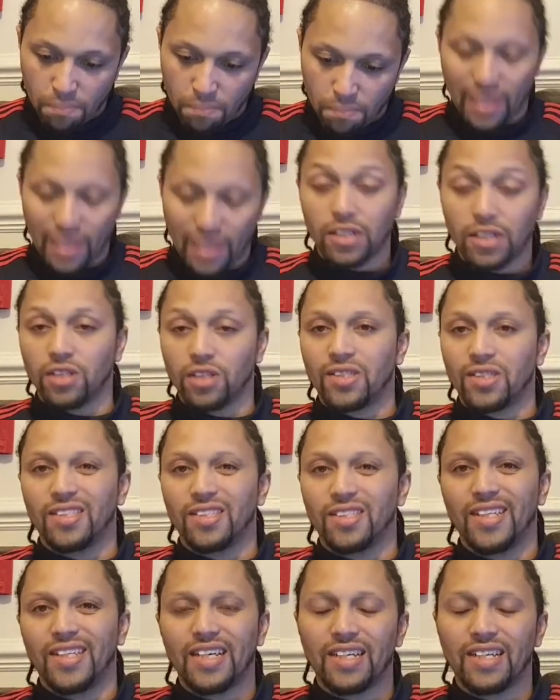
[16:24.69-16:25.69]
Patience
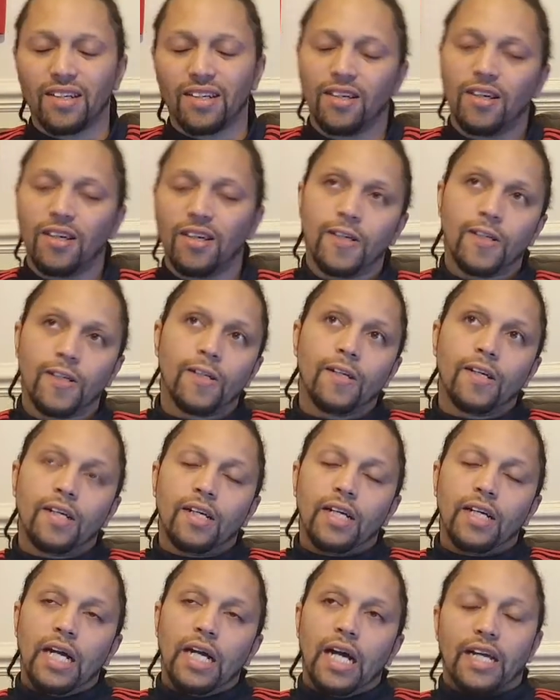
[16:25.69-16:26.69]
is needed.
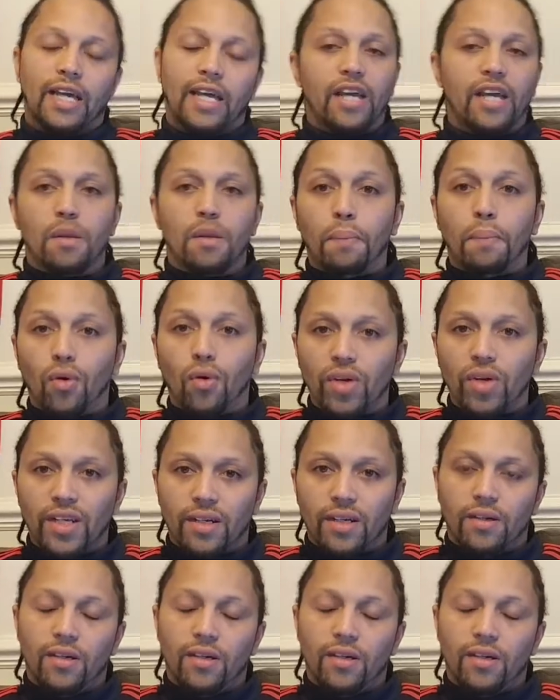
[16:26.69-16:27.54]
I get your point.